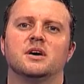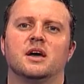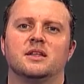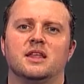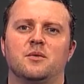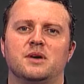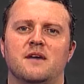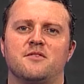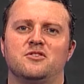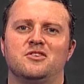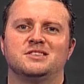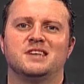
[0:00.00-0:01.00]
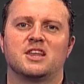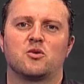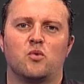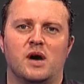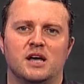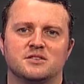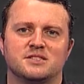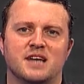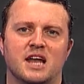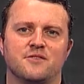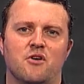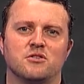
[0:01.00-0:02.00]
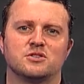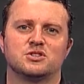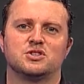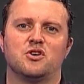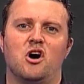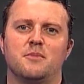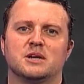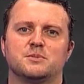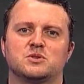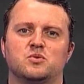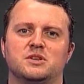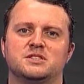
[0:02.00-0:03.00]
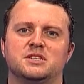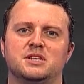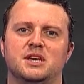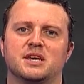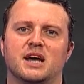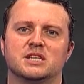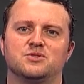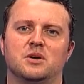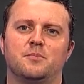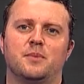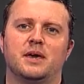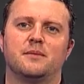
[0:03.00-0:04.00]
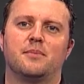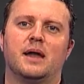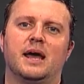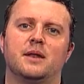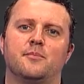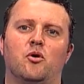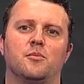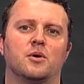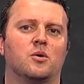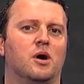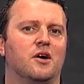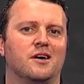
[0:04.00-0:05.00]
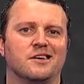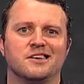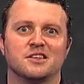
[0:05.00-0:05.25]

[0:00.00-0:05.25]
and then we have the New South Wales State of Origin trial match between City and Country being played in Port Macquarie.